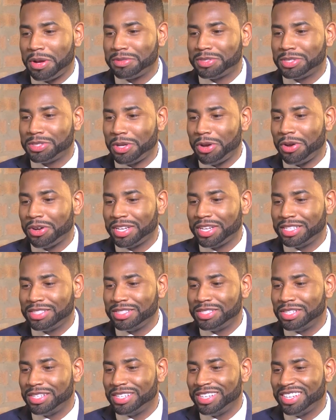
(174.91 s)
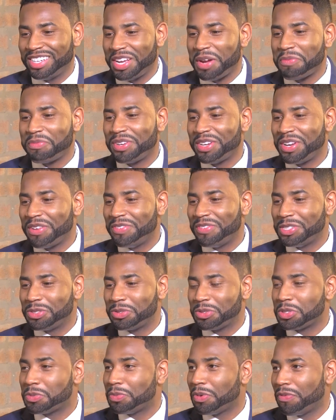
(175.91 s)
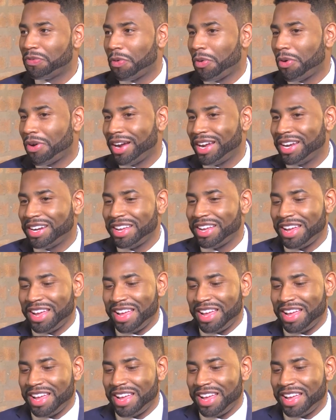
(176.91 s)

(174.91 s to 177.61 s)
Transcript: I was talking to a couple individuals before, and